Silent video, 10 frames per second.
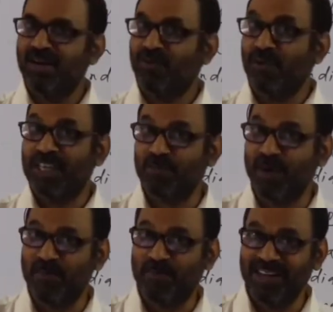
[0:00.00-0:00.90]
For which
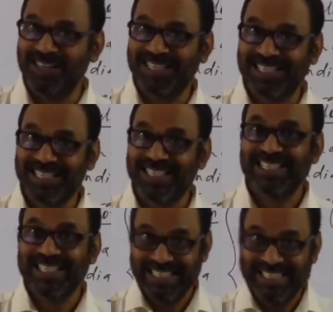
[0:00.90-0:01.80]
purpose?
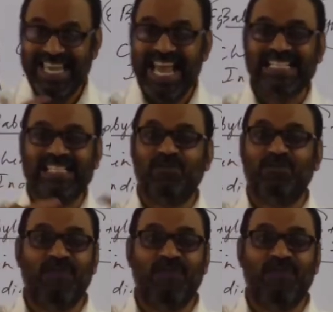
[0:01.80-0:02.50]
Yes,